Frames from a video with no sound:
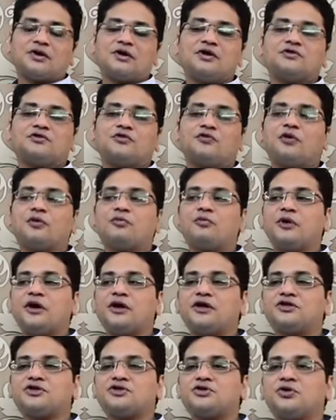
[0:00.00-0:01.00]
So we made
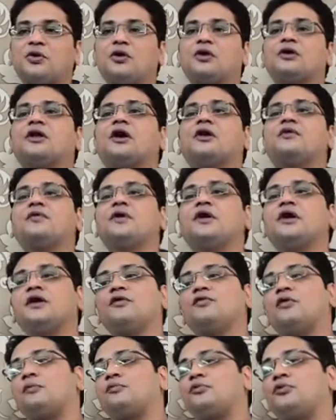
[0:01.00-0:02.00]
sure that we live
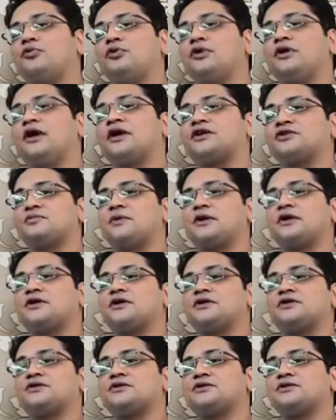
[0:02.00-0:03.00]
up to the
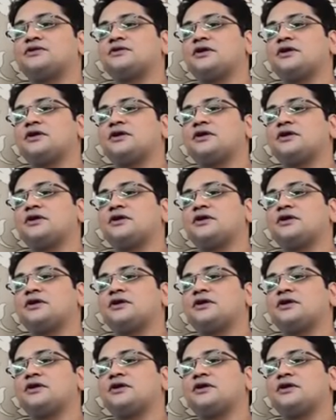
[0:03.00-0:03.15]
expectations.